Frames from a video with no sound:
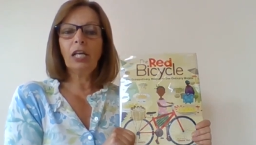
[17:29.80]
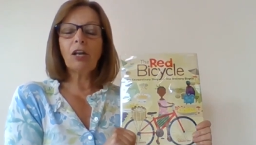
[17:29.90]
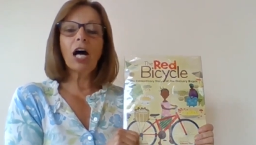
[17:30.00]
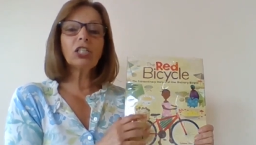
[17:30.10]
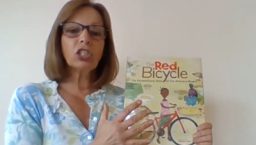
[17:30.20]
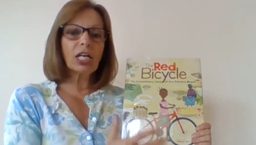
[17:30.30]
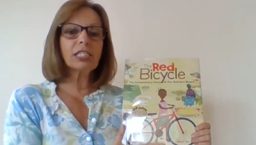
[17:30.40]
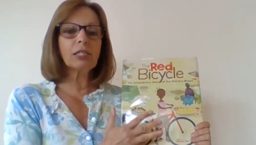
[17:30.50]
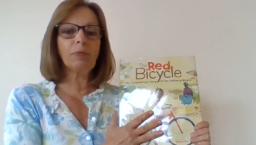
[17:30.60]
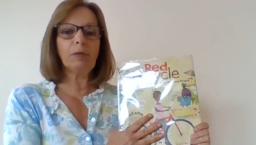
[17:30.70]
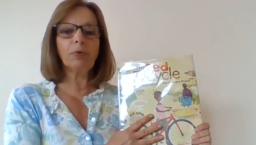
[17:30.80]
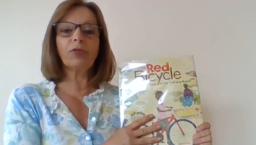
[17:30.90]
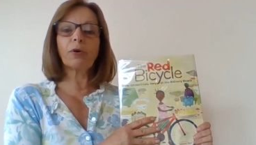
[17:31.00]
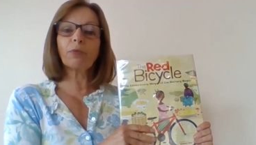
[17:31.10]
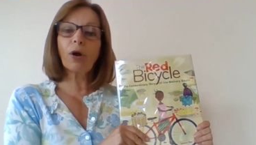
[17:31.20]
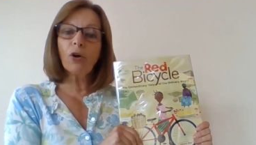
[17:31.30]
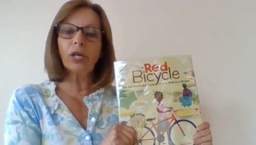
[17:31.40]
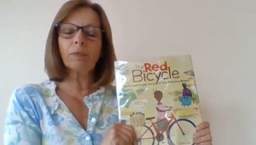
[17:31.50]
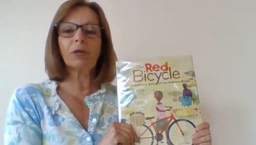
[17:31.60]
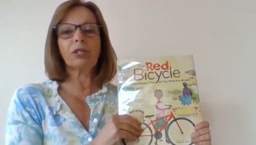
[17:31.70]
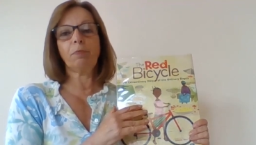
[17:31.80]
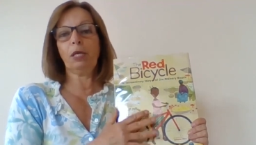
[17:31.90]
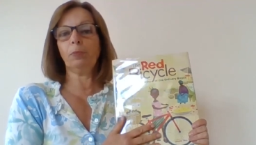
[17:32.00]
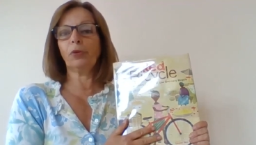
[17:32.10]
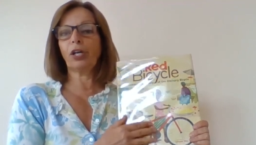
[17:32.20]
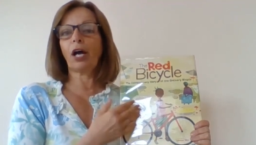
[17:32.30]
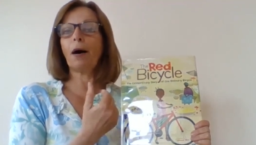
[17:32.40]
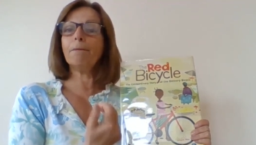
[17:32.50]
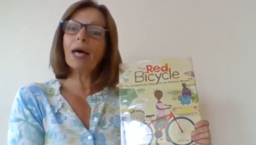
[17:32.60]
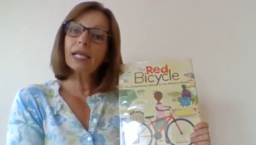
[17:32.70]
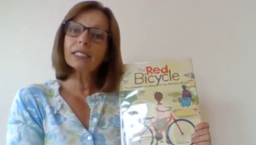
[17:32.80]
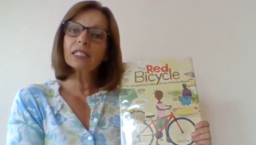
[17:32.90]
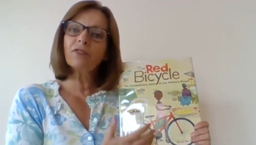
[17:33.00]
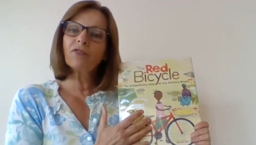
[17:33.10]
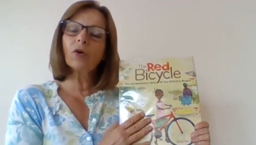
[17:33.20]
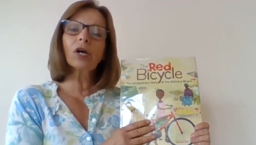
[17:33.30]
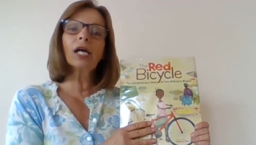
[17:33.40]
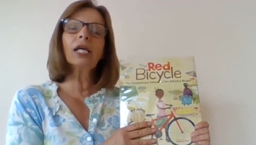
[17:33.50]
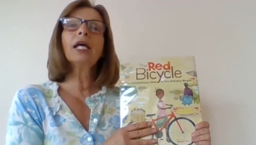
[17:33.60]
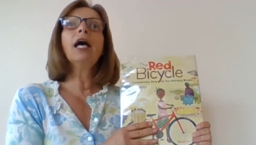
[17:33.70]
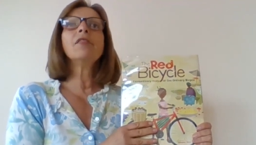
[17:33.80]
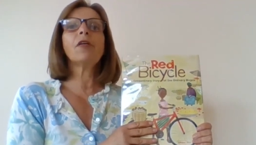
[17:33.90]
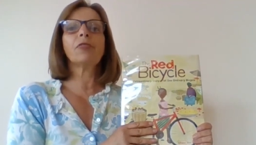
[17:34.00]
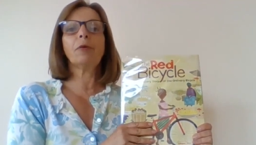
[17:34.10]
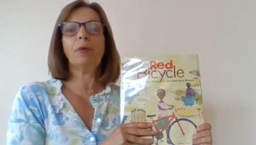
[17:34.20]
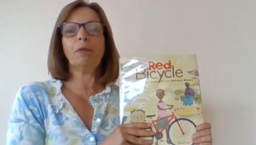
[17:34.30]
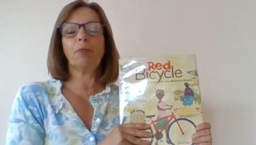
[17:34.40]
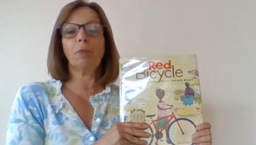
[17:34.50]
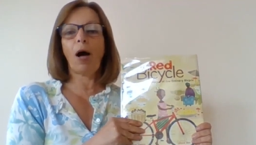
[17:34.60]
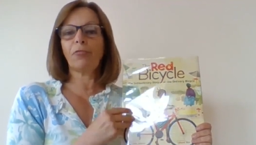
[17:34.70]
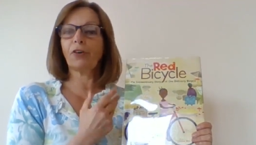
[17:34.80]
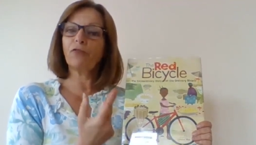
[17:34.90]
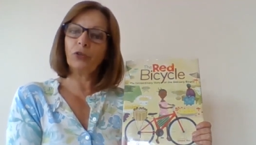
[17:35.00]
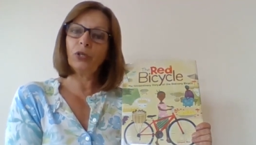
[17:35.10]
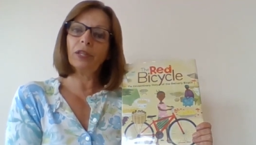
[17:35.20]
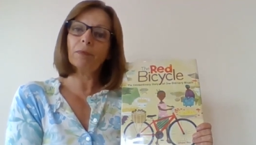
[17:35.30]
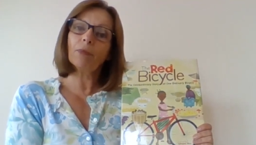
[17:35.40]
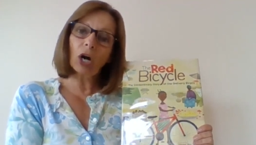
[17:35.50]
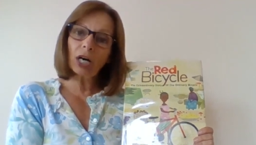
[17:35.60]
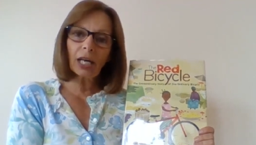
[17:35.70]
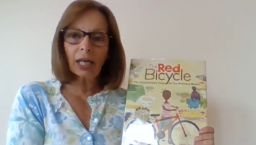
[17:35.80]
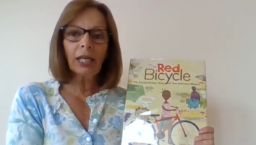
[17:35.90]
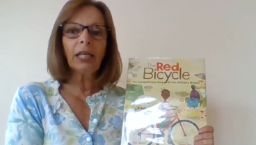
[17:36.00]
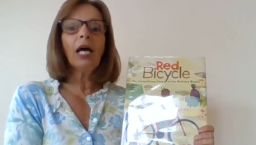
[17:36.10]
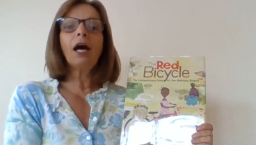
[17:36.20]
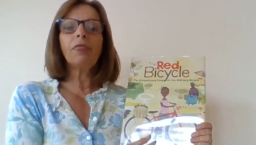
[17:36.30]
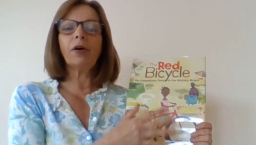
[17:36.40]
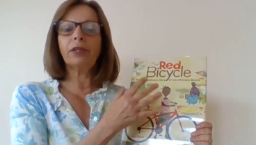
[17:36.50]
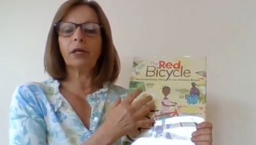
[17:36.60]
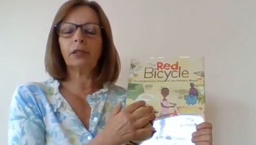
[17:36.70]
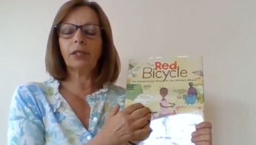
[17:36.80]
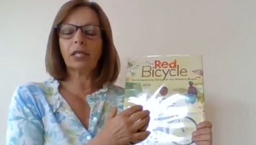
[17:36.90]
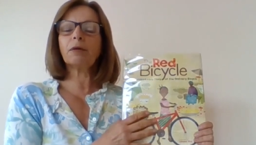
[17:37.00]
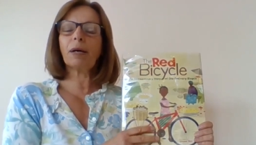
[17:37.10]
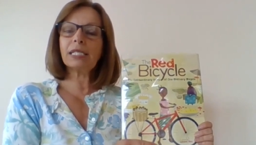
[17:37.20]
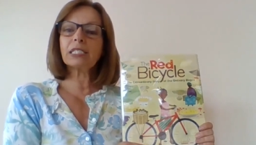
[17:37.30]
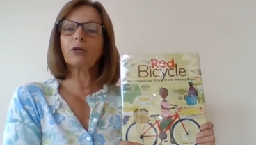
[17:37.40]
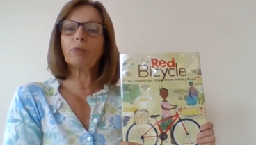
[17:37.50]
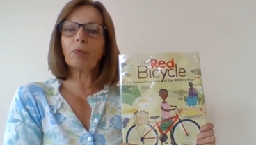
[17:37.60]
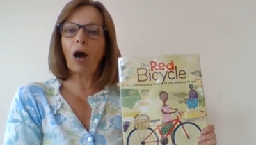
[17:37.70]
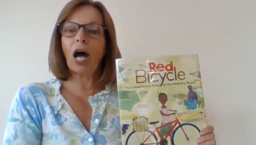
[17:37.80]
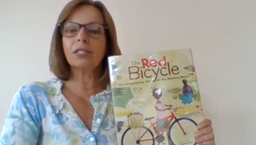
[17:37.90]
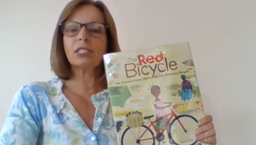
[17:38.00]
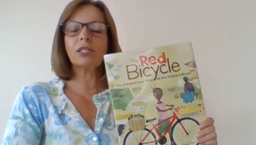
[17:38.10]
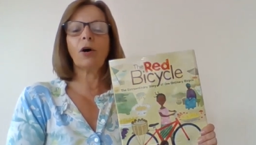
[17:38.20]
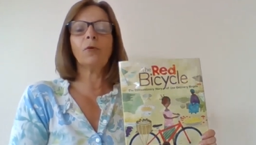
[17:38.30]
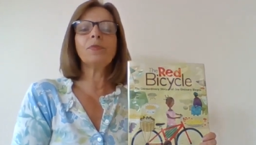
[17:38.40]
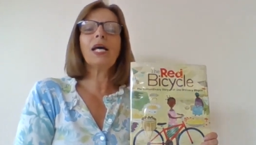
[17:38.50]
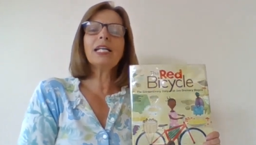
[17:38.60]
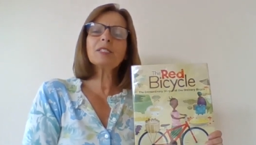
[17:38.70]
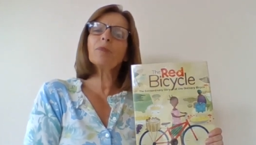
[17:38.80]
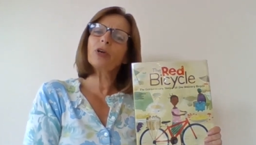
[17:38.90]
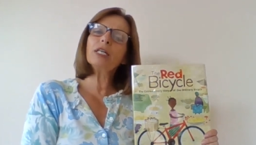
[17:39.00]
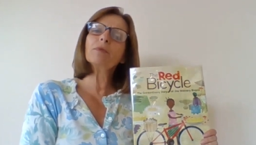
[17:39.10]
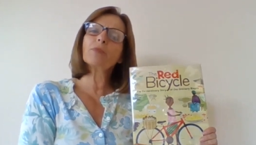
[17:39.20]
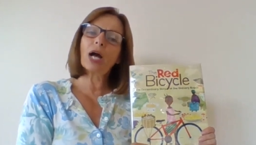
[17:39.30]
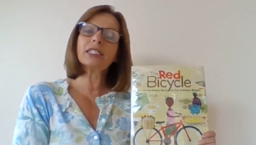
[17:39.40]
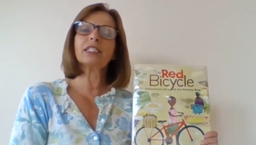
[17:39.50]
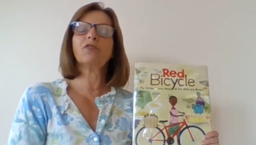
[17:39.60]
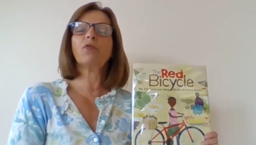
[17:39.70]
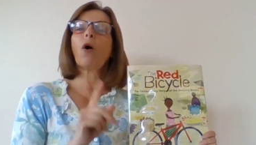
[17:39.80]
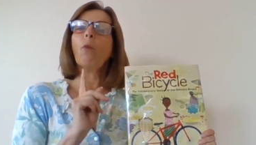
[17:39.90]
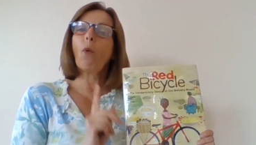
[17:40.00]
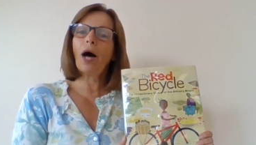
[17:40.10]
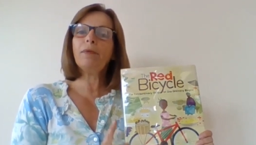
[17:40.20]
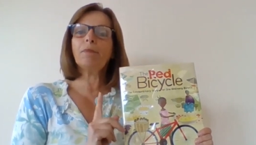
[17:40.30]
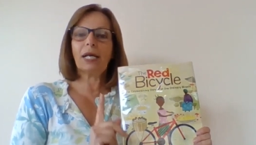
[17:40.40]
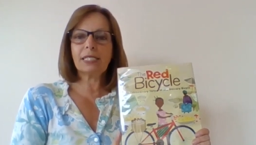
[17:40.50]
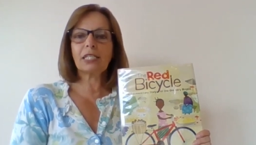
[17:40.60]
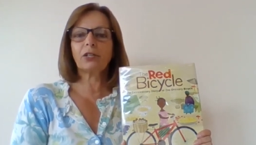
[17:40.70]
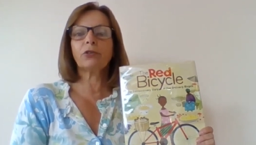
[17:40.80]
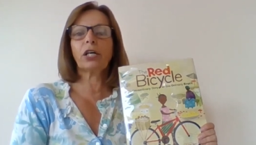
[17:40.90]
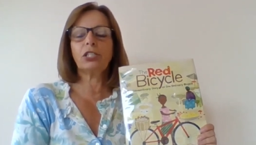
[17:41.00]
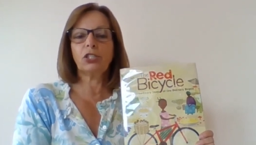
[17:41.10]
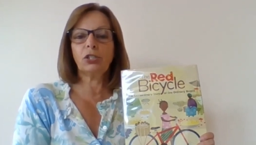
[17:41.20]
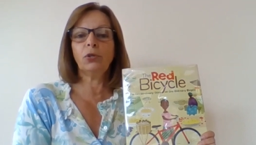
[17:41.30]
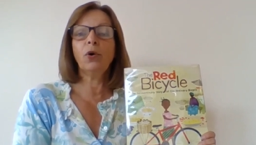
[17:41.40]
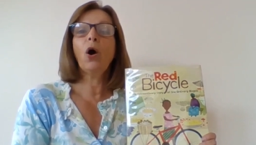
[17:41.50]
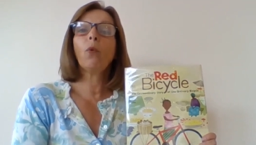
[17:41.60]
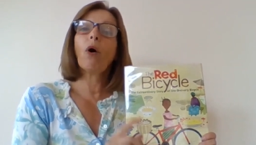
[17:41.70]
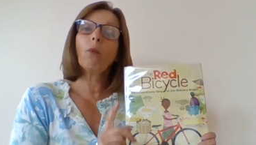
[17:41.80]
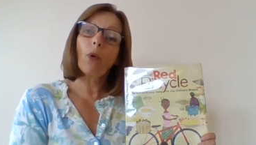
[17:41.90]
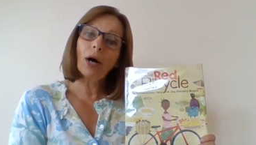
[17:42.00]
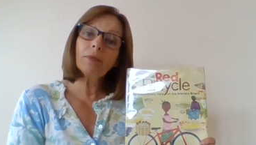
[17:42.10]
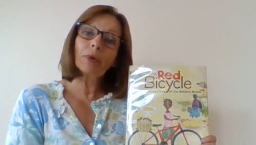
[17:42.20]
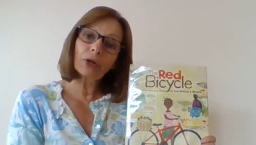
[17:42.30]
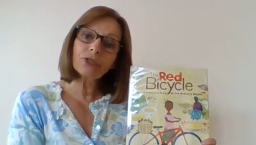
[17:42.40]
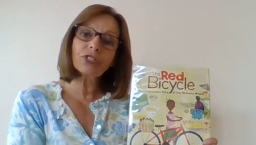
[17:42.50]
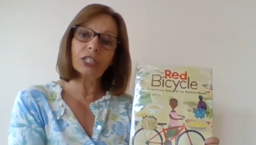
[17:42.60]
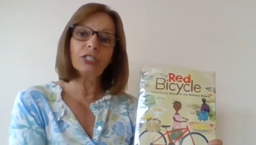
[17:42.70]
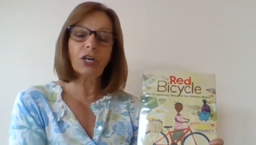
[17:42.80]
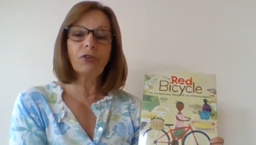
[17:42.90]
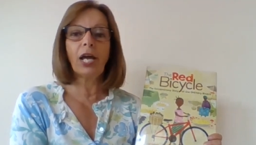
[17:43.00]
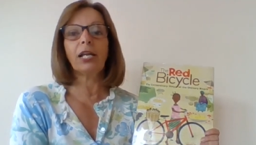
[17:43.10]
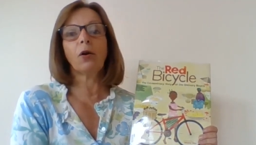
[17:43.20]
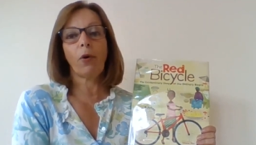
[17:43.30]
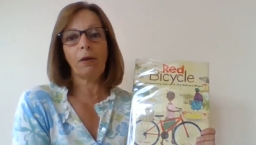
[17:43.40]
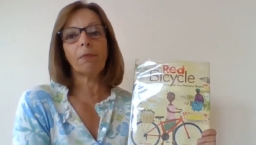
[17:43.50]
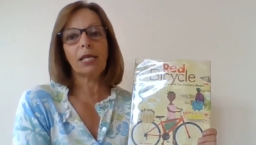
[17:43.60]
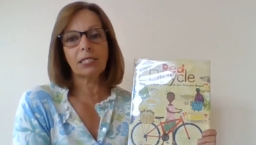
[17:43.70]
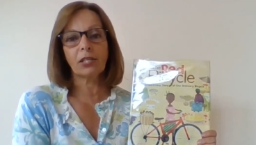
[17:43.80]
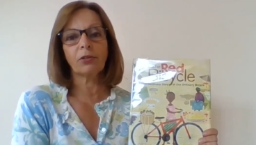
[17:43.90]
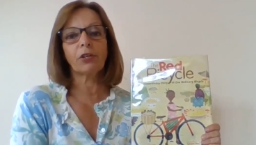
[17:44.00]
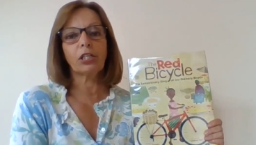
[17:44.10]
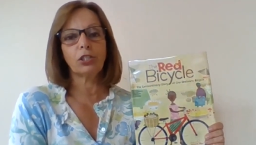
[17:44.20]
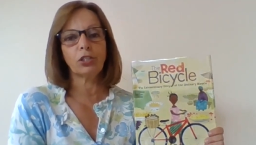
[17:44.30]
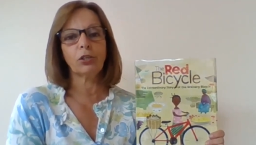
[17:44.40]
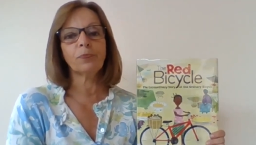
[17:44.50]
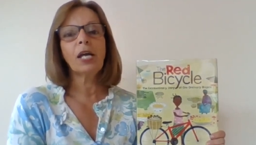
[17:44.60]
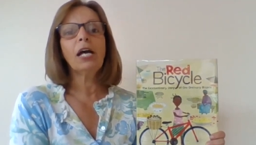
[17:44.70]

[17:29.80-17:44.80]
not just the people that wrote it, but the people that got medicine for it, that the people bought their food in the market, that, uh, that the bicycle brought. So it's pretty impressive what one bicycle can do, what one person donating one bicycle can do.